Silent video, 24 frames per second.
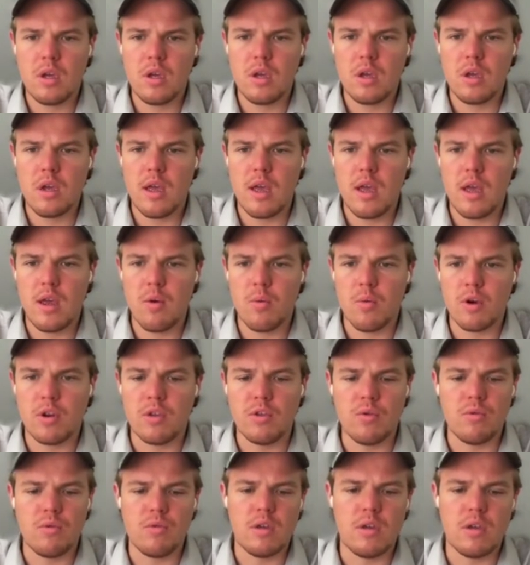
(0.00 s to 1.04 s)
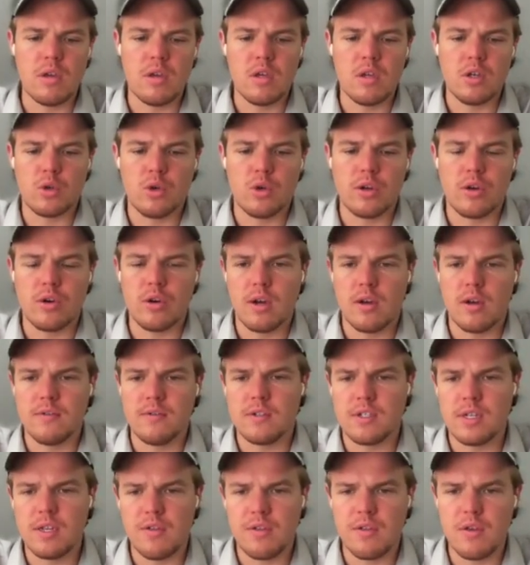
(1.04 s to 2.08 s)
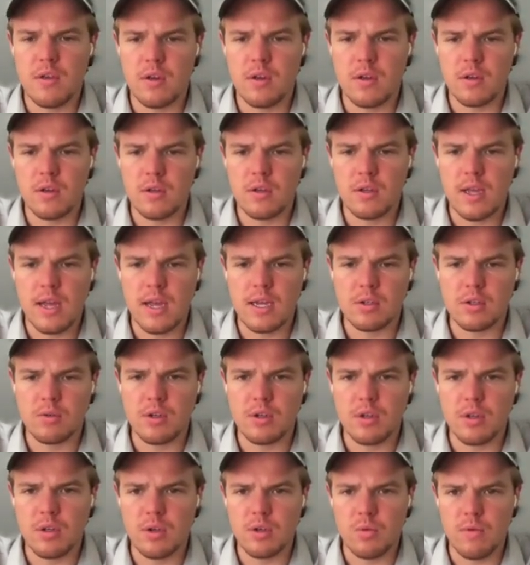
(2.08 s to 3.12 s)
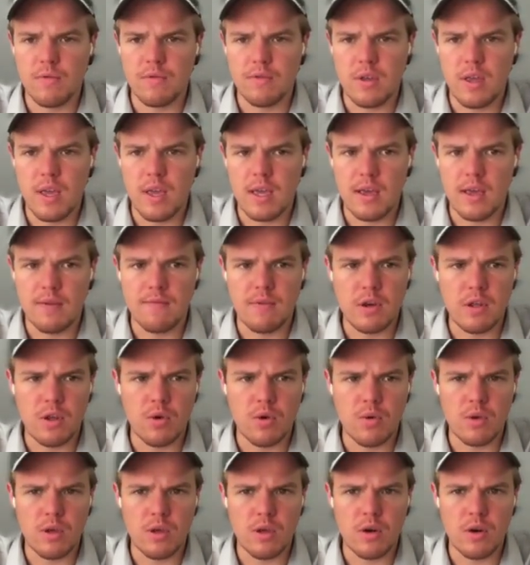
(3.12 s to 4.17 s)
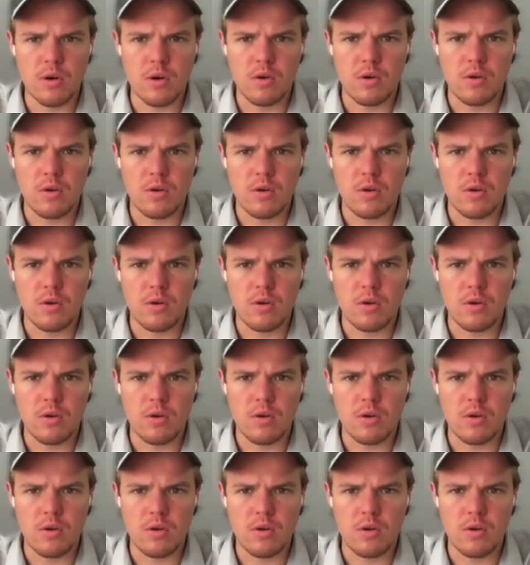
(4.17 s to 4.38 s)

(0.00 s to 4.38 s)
And we're gonna do the trigger of Synthesia as we're dealing with the A I video here.